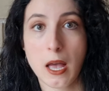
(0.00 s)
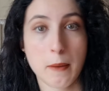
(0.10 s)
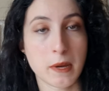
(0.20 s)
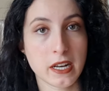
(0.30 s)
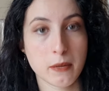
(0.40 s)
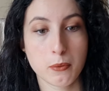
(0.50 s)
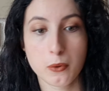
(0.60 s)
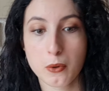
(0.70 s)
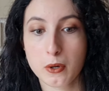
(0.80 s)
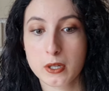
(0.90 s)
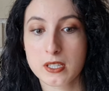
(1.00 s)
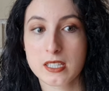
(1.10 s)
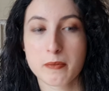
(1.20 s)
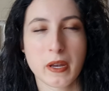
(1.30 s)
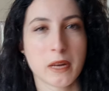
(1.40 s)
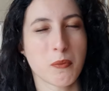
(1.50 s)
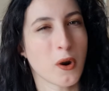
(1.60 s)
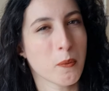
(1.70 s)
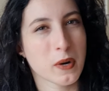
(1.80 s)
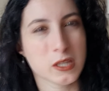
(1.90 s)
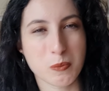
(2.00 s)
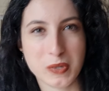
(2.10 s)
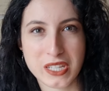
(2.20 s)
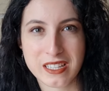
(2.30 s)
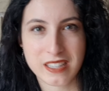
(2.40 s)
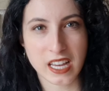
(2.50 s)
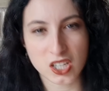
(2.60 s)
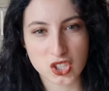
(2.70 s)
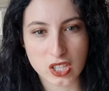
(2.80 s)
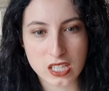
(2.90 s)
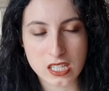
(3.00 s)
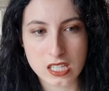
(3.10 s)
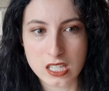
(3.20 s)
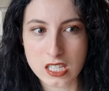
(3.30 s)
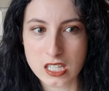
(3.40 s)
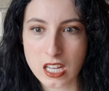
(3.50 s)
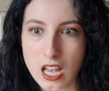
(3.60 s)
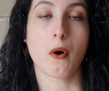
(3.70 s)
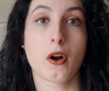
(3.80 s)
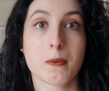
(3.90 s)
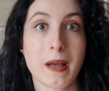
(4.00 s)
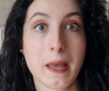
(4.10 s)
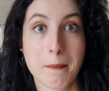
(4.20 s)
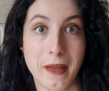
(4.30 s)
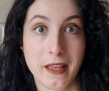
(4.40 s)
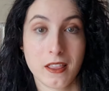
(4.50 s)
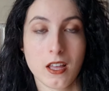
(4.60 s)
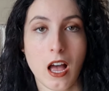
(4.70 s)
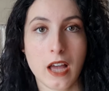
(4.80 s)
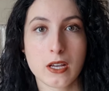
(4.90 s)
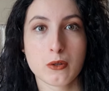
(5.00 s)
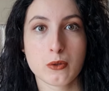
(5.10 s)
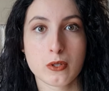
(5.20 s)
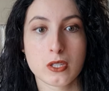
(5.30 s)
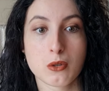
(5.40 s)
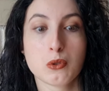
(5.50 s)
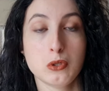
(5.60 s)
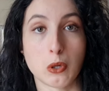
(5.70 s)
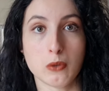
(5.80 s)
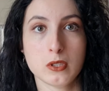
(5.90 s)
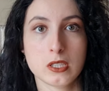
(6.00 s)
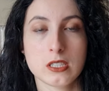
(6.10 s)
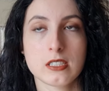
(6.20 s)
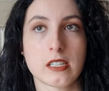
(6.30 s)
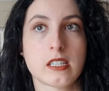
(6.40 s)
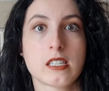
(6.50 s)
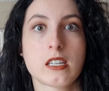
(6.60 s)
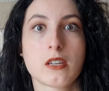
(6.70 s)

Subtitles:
many books, many PowerPoint presentations. On my iPad, I use Goodnotes, that is a